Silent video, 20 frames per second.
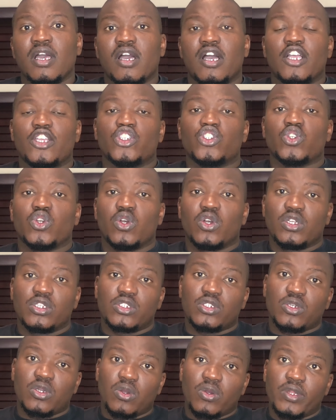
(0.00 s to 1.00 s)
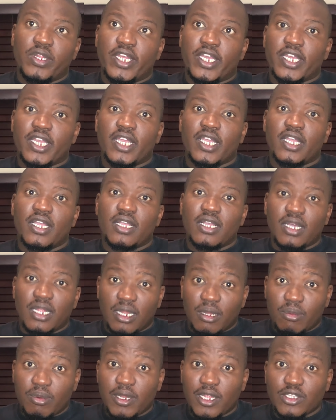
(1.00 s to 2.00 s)
I shot Kodak
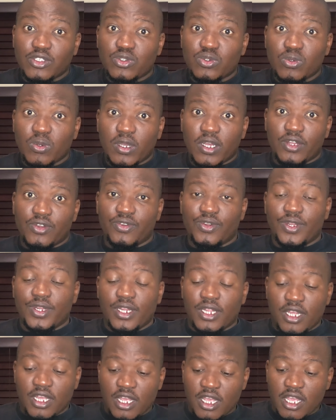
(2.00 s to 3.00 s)
Color Plus 200.